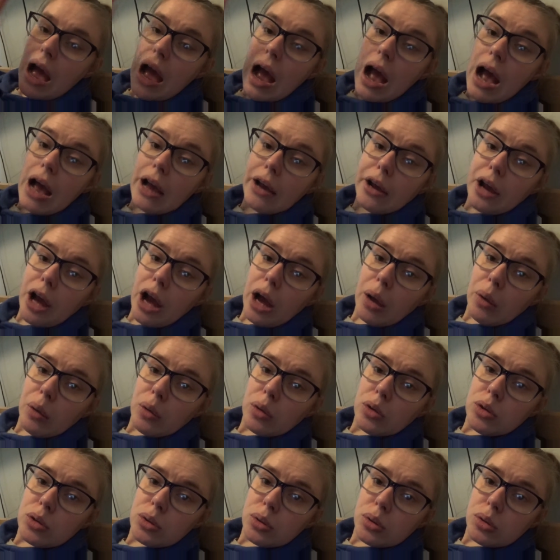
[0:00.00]
and I
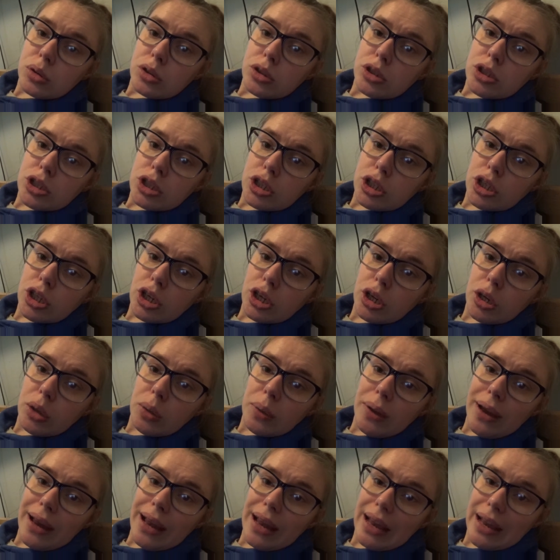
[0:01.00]
will talk to
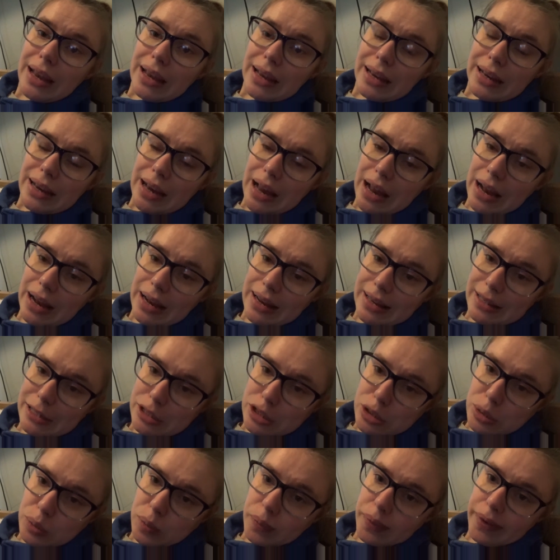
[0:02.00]
you in a
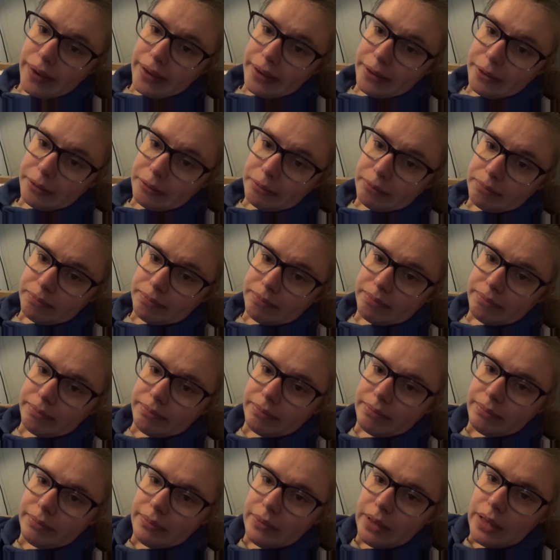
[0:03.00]
little while.
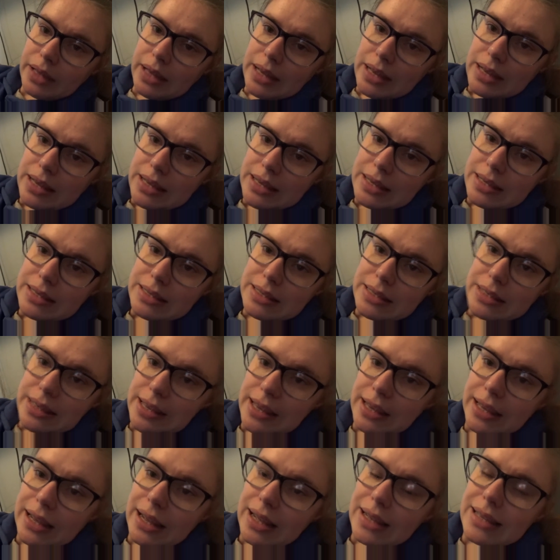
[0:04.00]

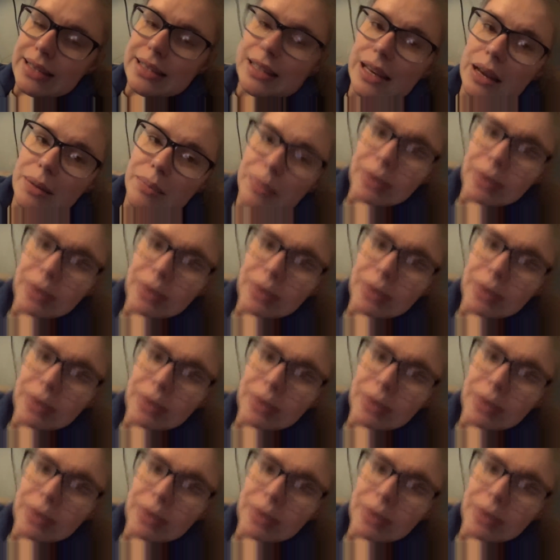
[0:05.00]
See you guys in